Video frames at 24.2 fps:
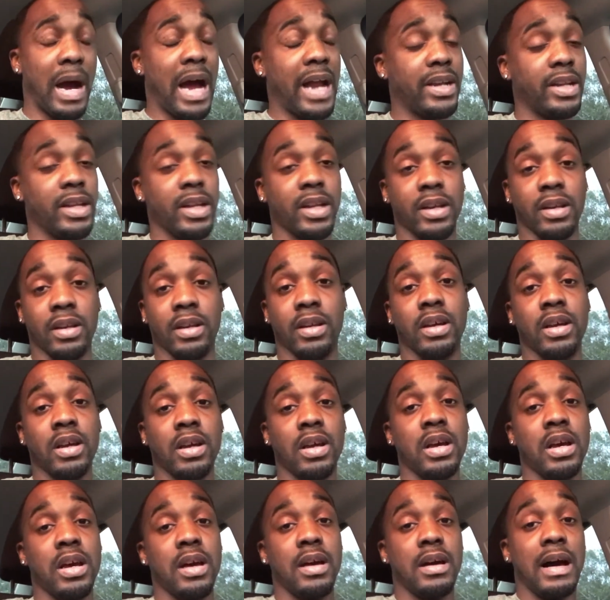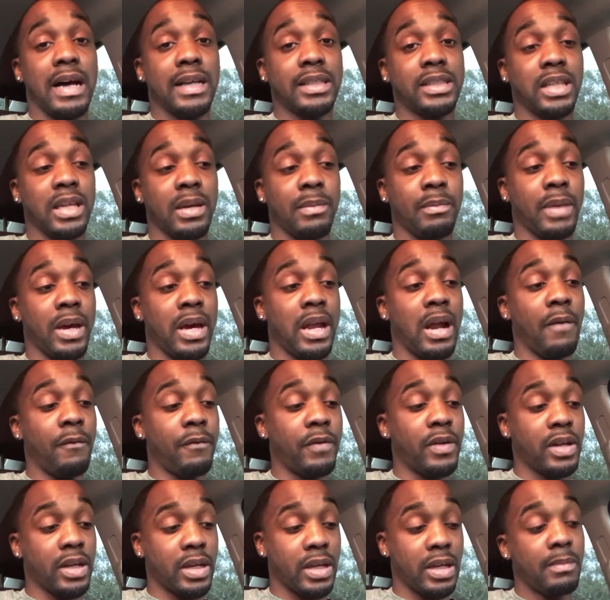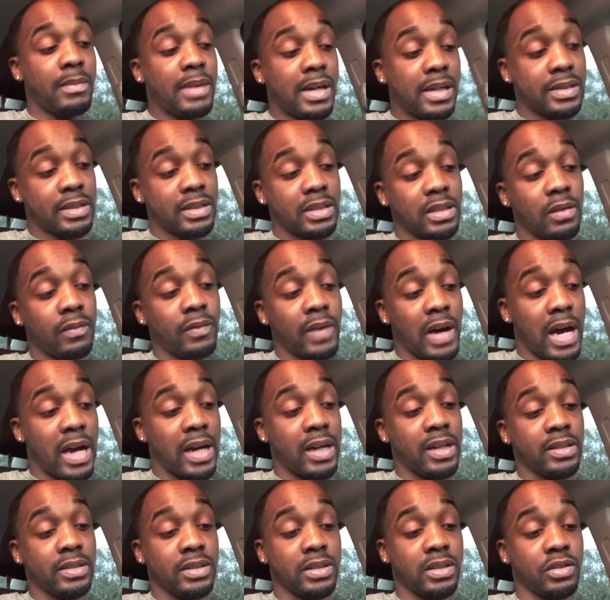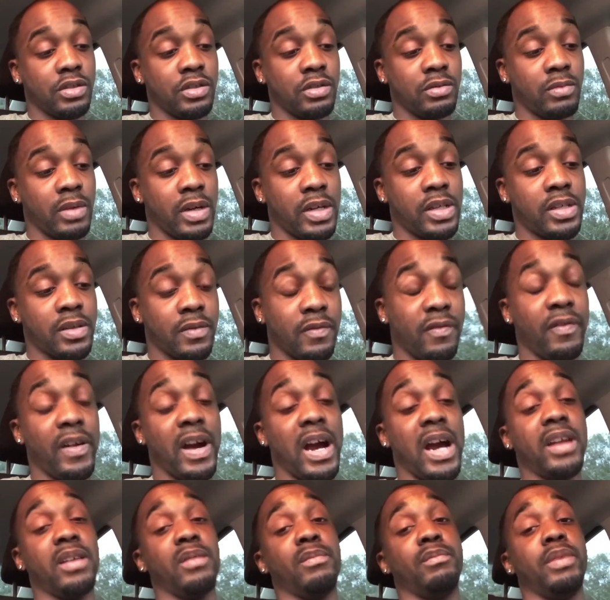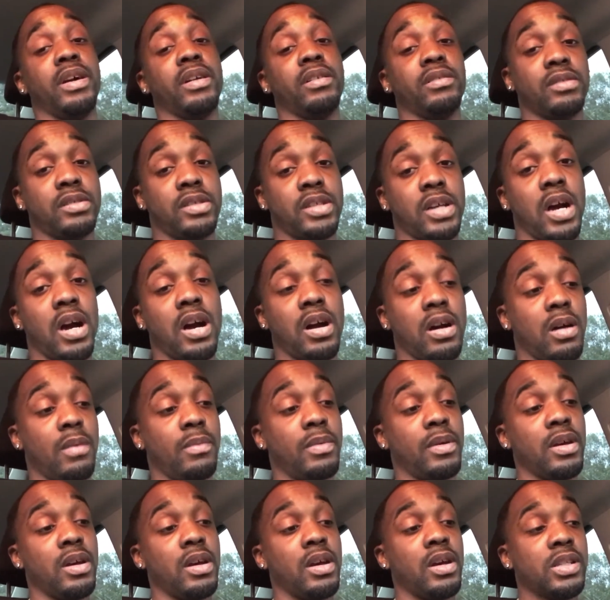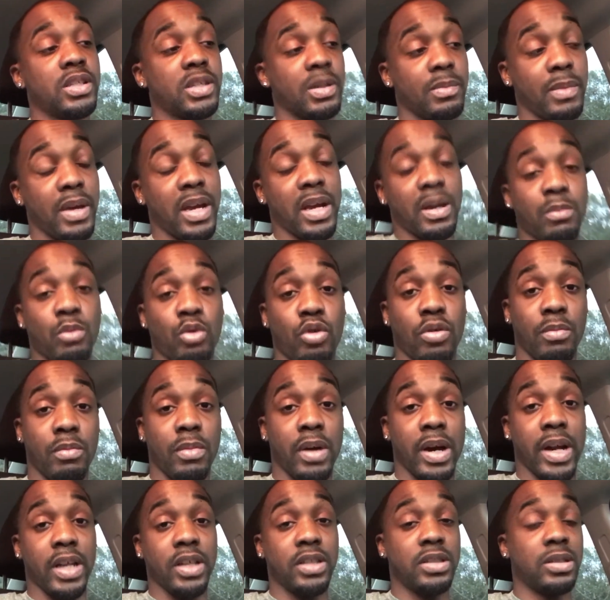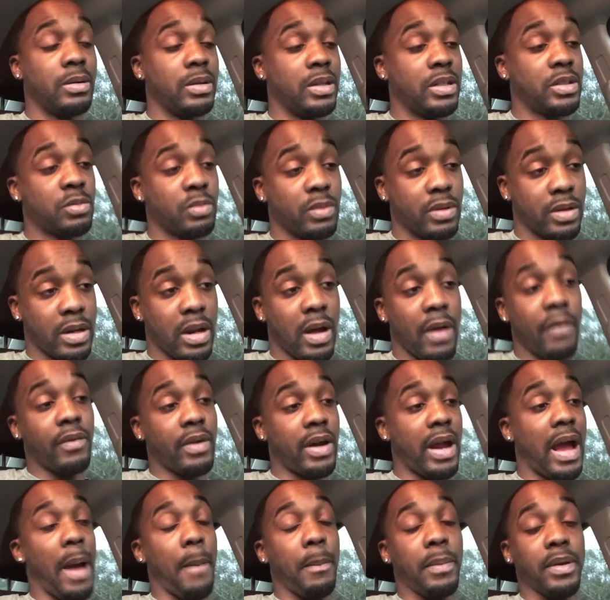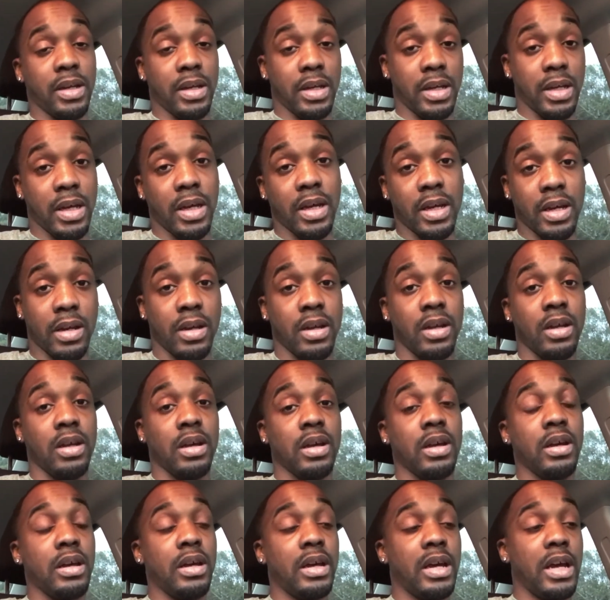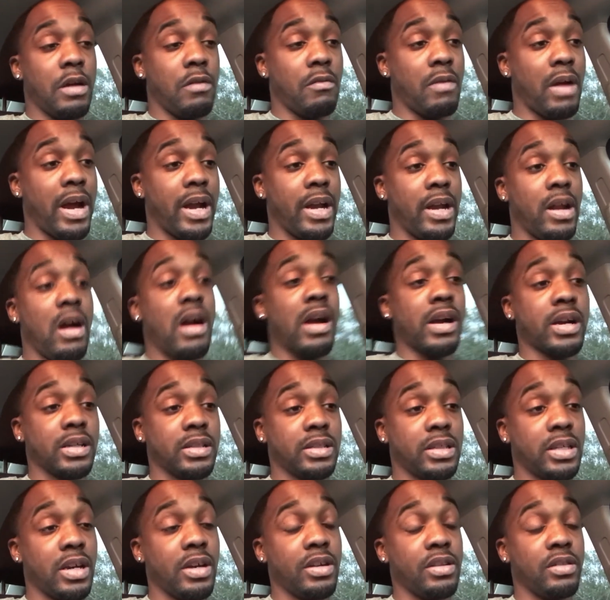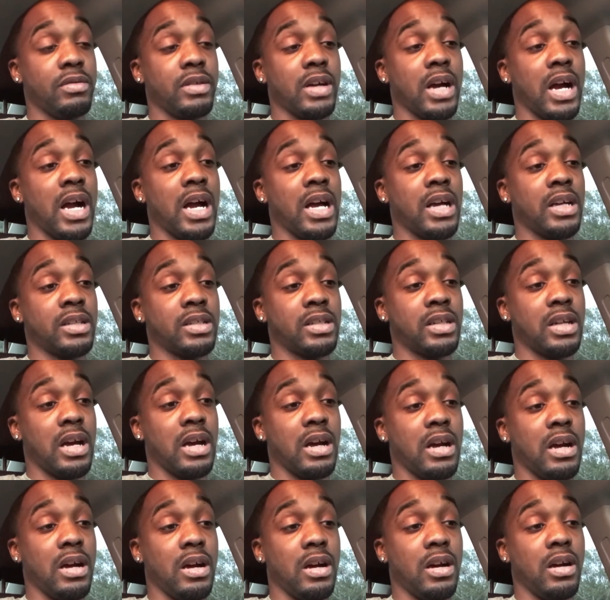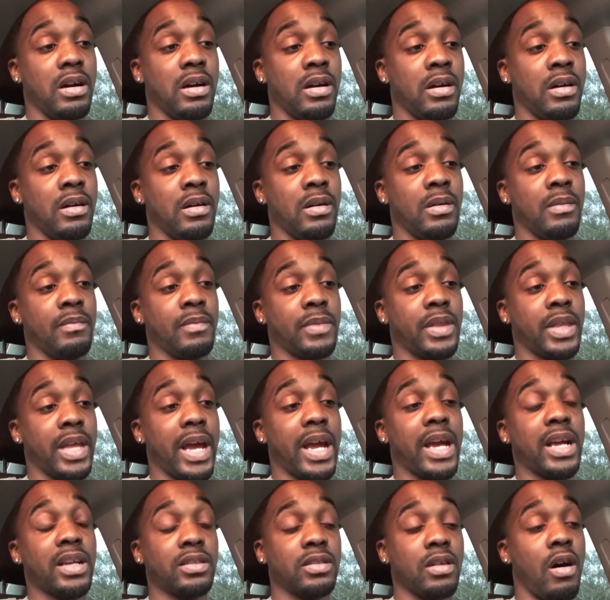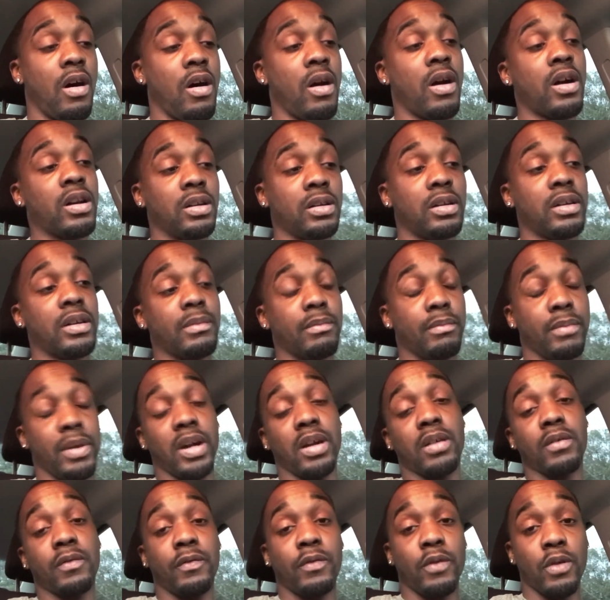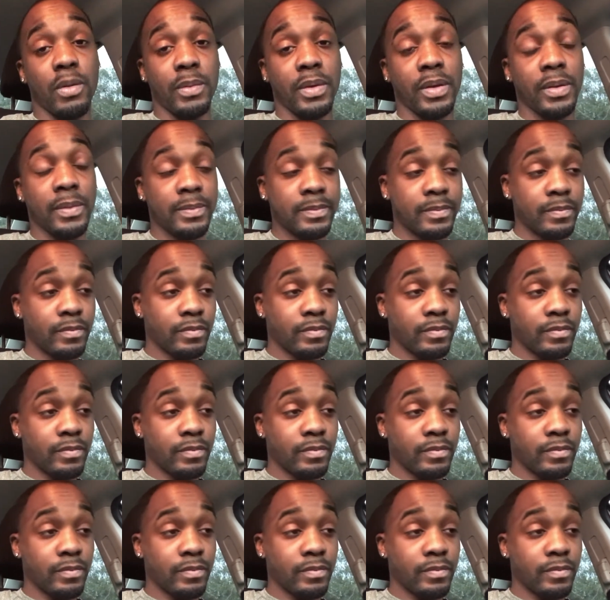I didn't. I said, man, I'm finna get myself out of this situation, find a better job to make more money so this would never happen again. And right now I could tell you guys, things are looking better for me.